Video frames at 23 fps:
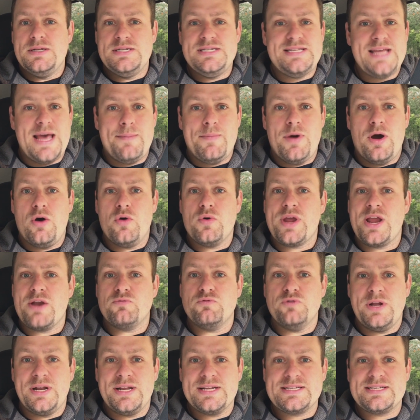demo, get
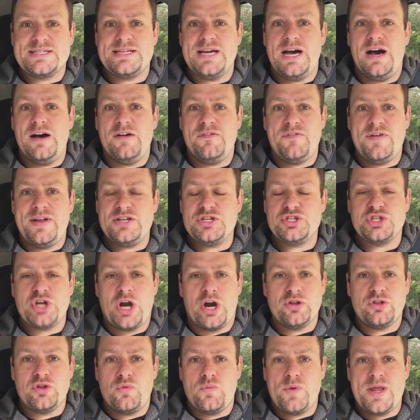rid of stuff, and
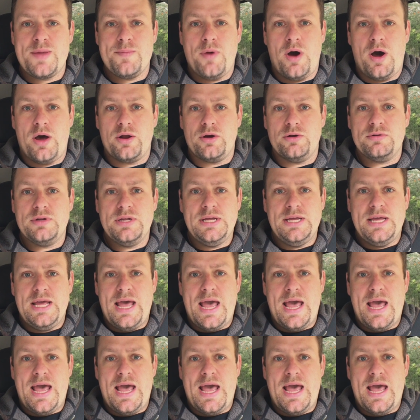start the remodel.